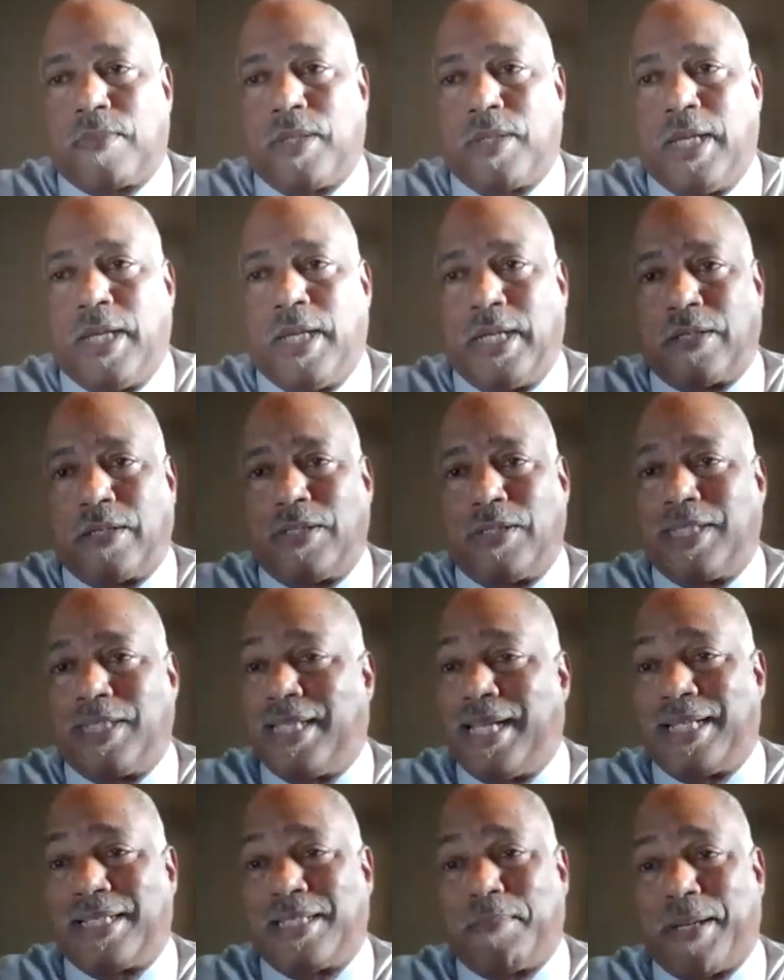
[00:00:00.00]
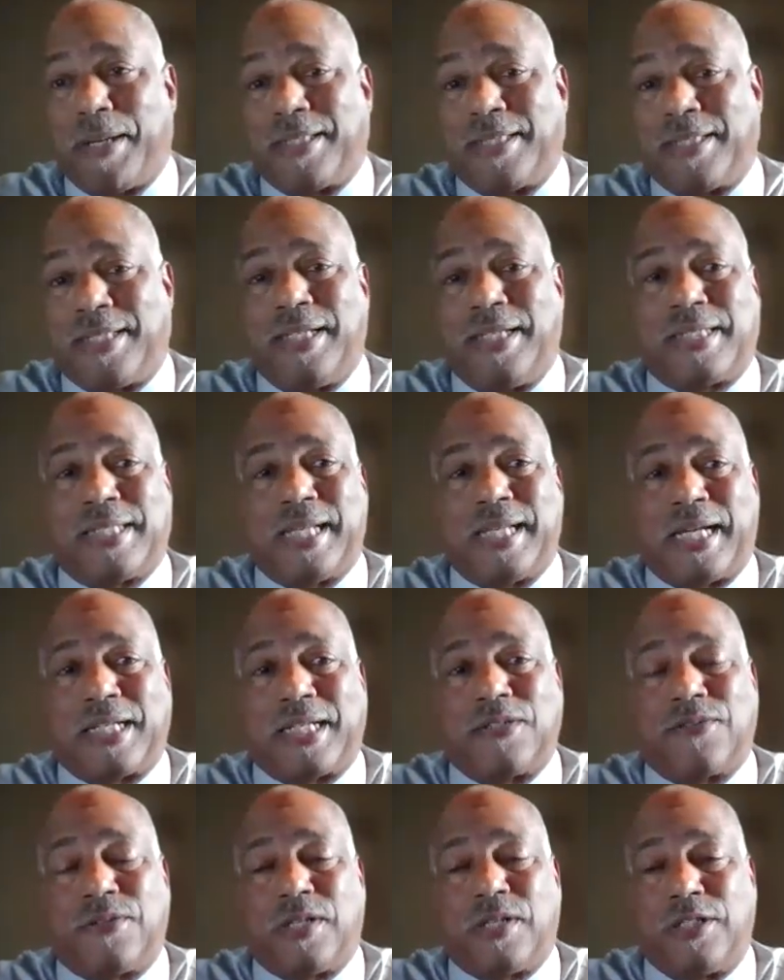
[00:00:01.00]
and it only takes about 10
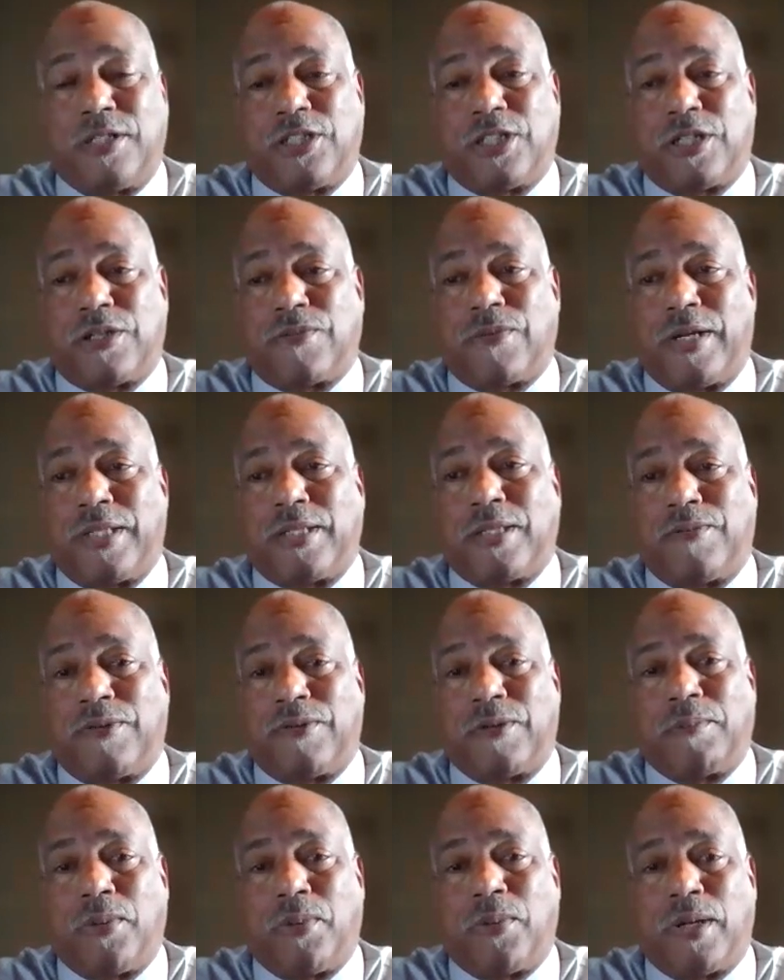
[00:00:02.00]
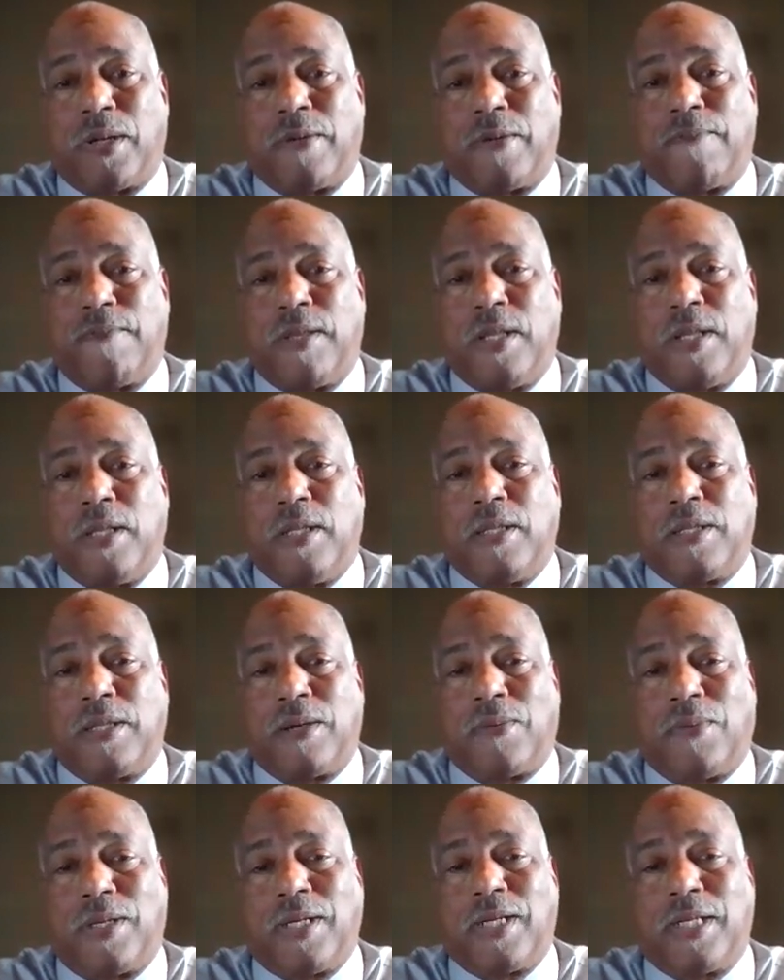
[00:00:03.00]
seconds to generate the report. Now,
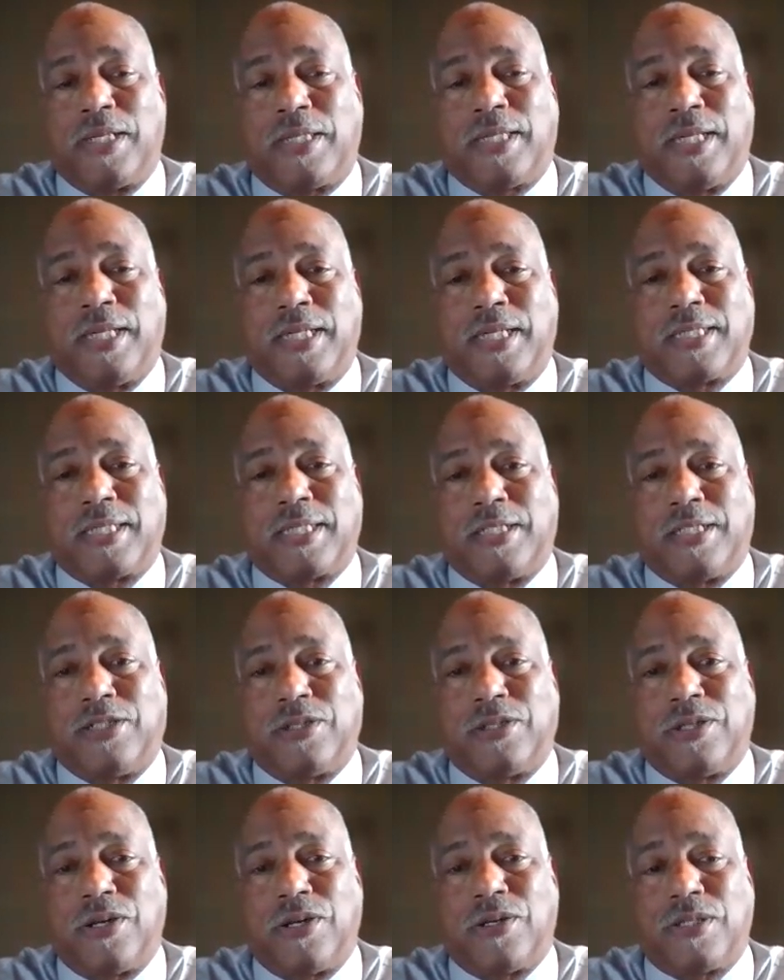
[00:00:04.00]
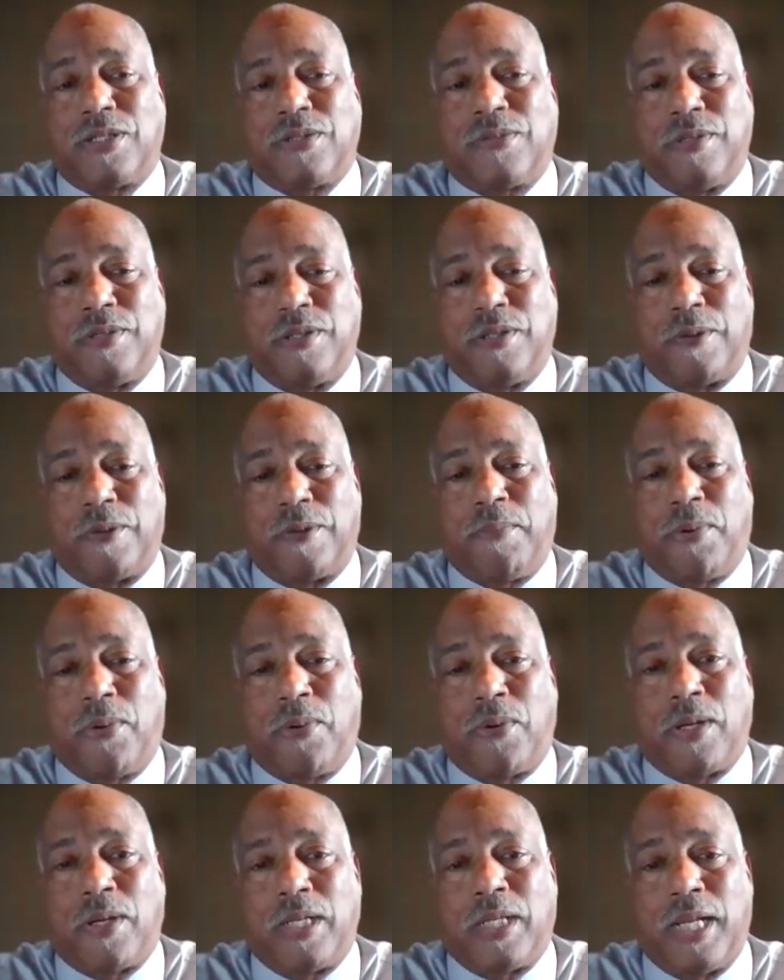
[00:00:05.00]
one of the things that you'll notice in the
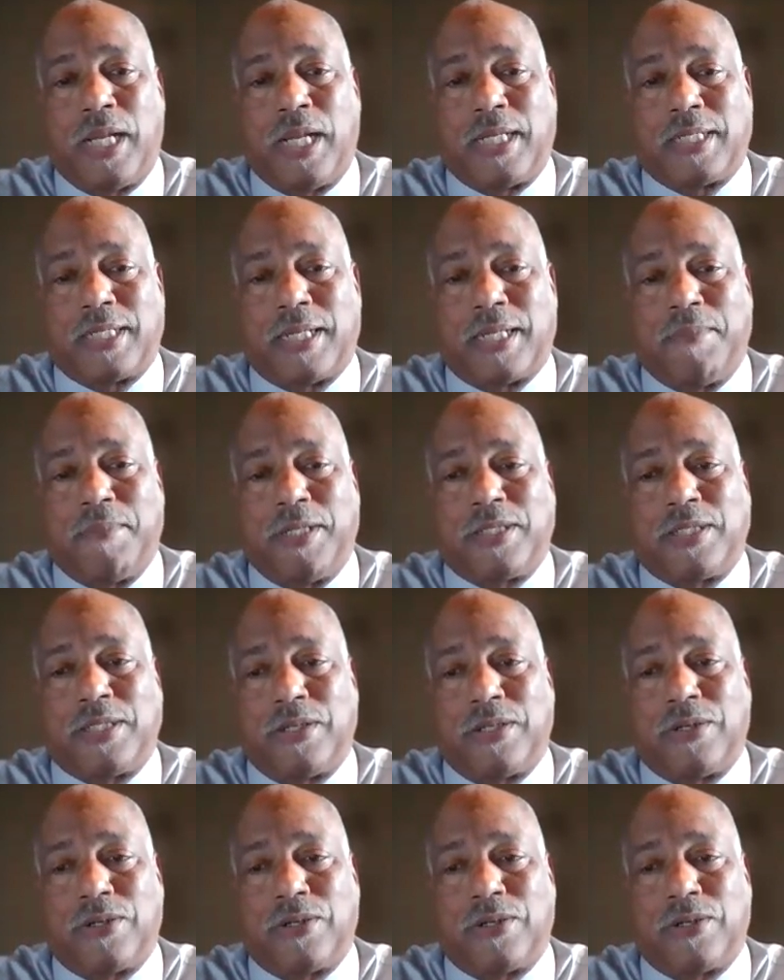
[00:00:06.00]
report, as I mentioned